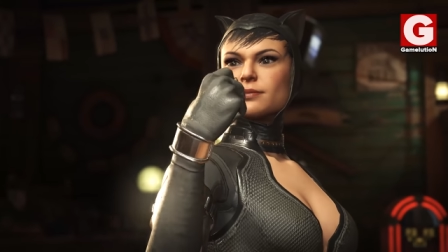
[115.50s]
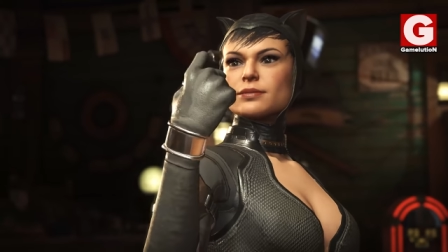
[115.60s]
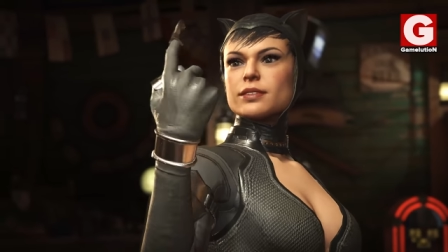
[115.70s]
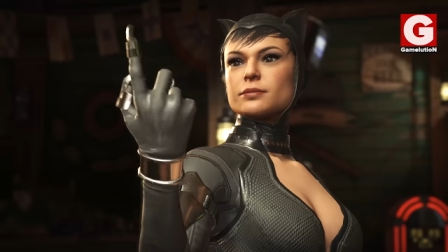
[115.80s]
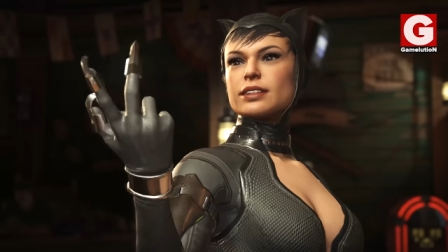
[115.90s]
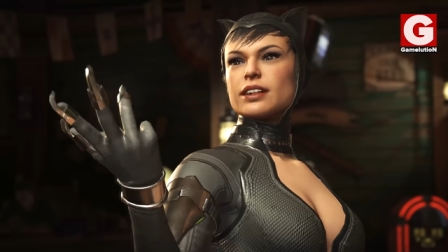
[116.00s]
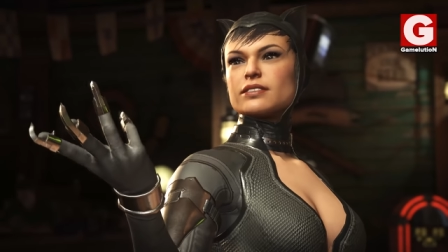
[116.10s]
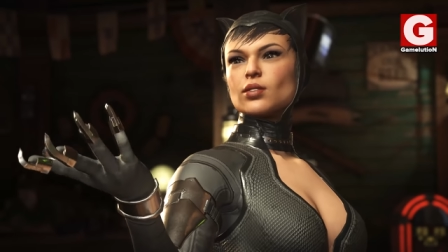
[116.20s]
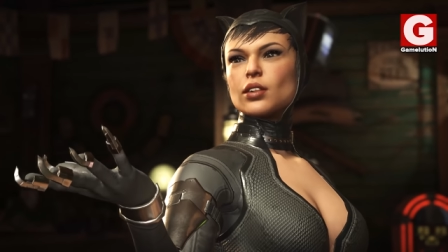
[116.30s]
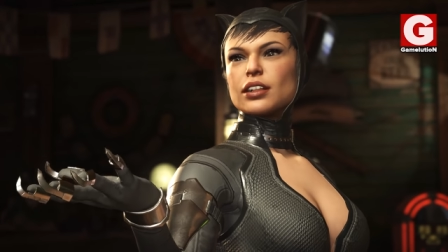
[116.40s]
to give you
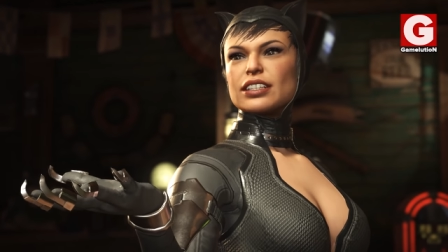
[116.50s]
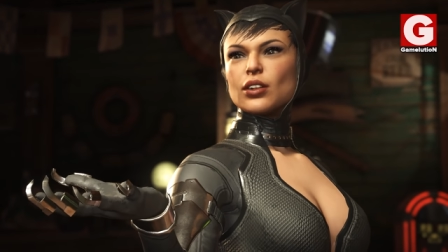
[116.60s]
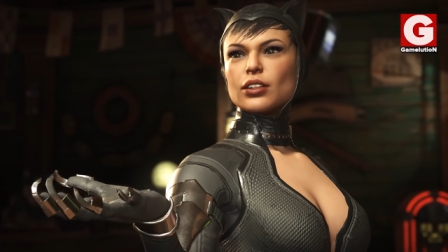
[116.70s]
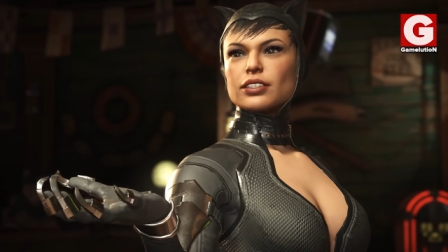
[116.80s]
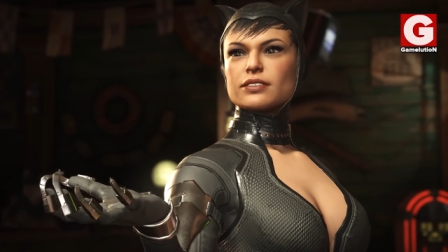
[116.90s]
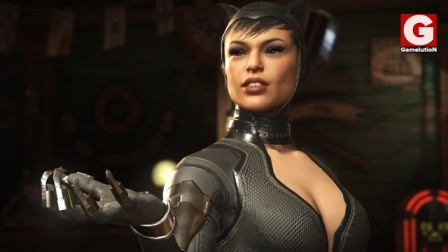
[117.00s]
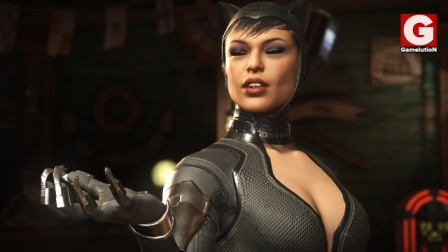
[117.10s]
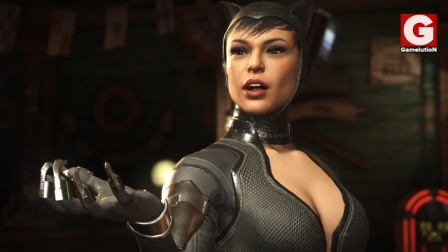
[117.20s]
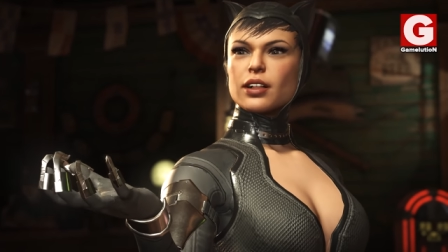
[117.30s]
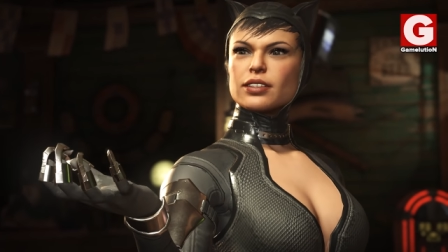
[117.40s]
a dose of
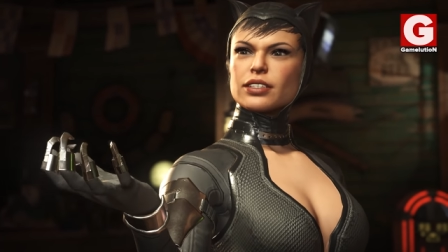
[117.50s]
reality.